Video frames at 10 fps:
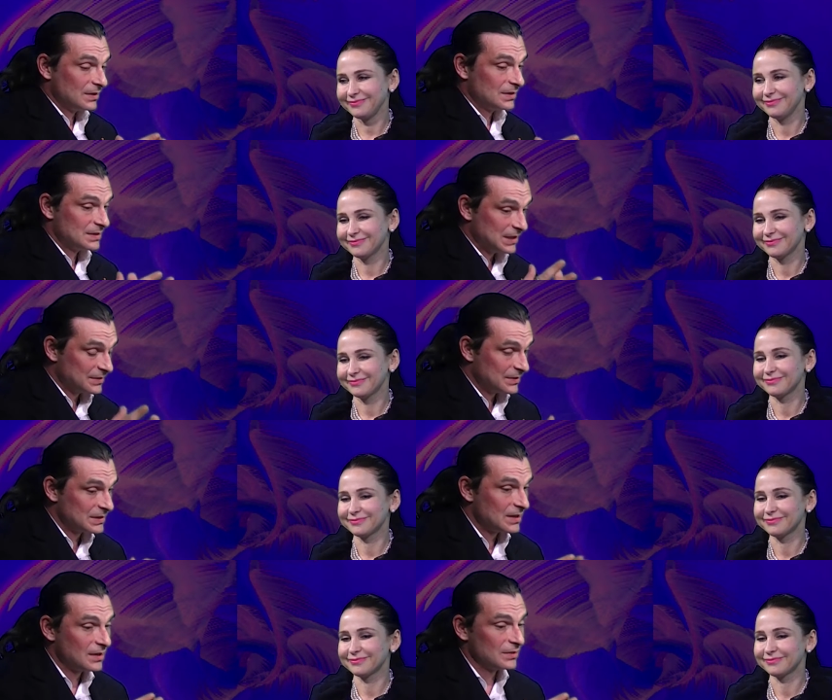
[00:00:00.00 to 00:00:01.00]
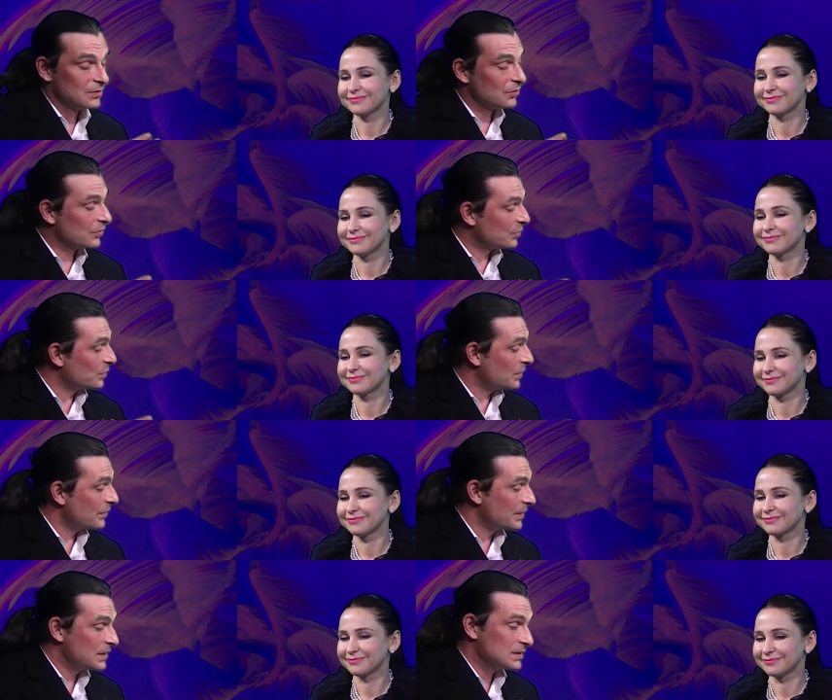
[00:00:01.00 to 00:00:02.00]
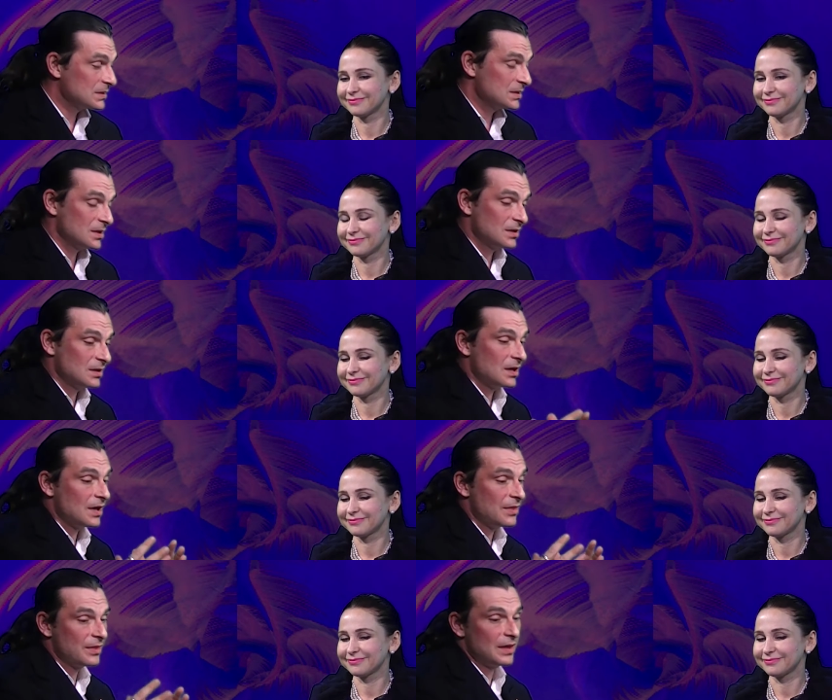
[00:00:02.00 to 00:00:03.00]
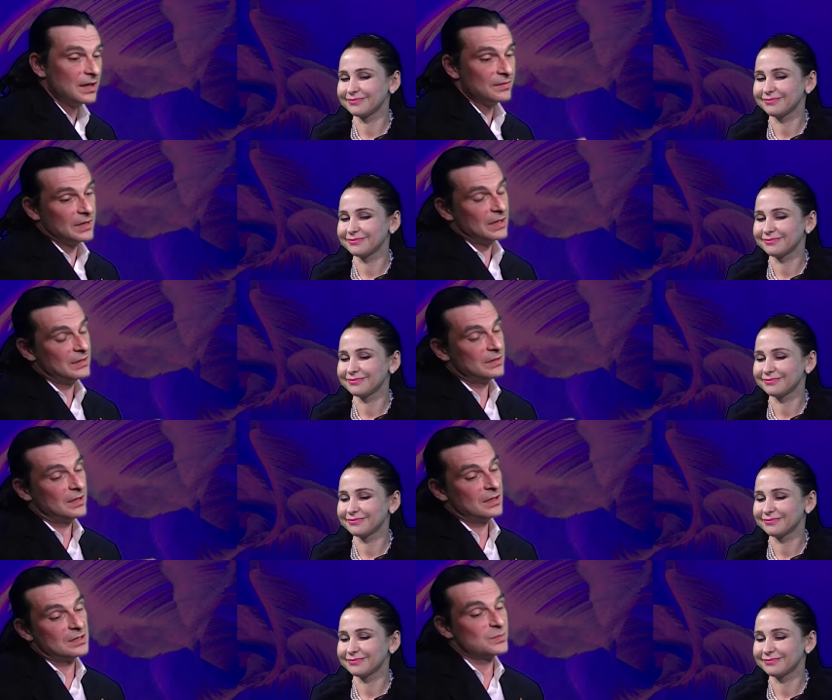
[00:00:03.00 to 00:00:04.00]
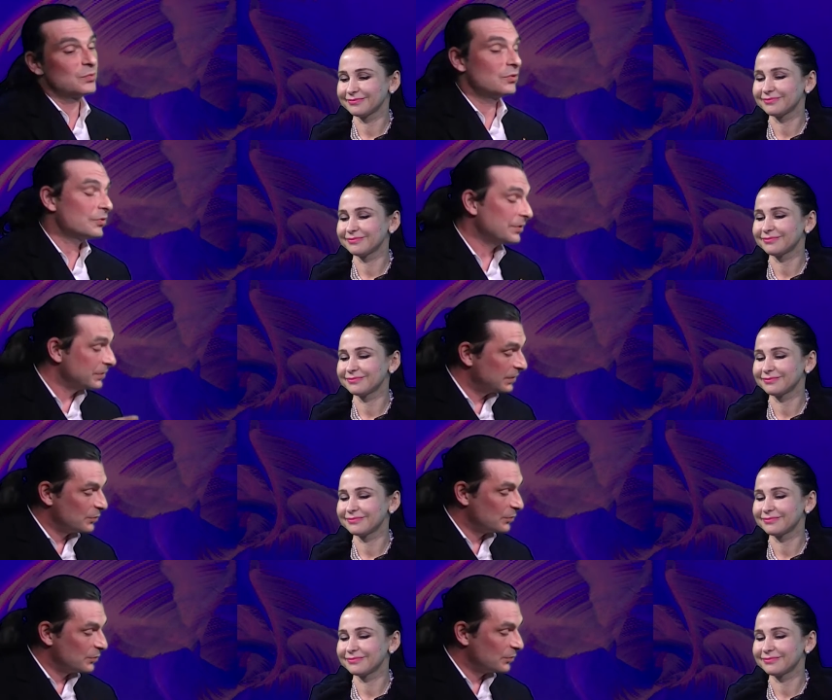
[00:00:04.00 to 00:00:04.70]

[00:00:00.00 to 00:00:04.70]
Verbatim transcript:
Speaker 1: since we started talking about this, I think we can explore a little